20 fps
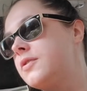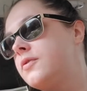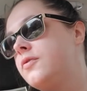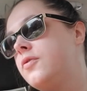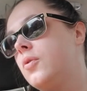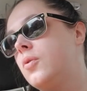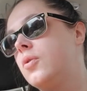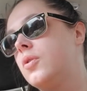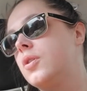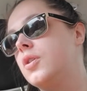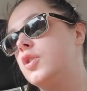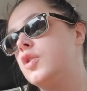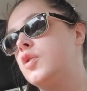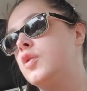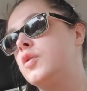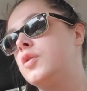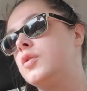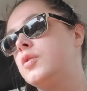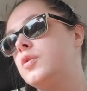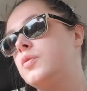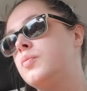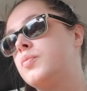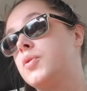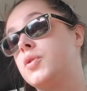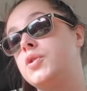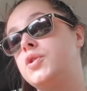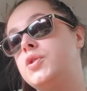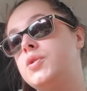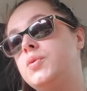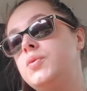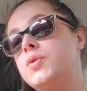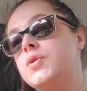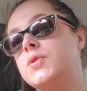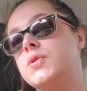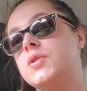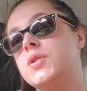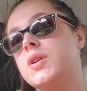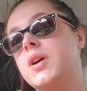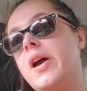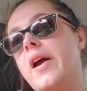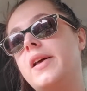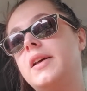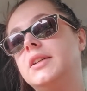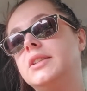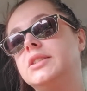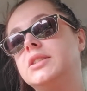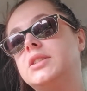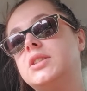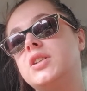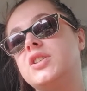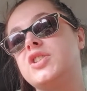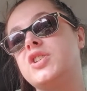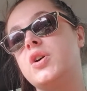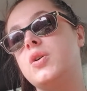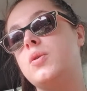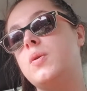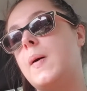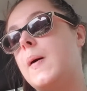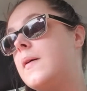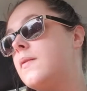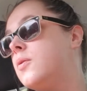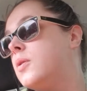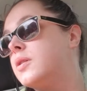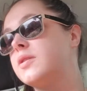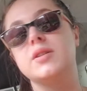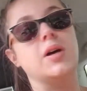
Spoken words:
for produce, so I was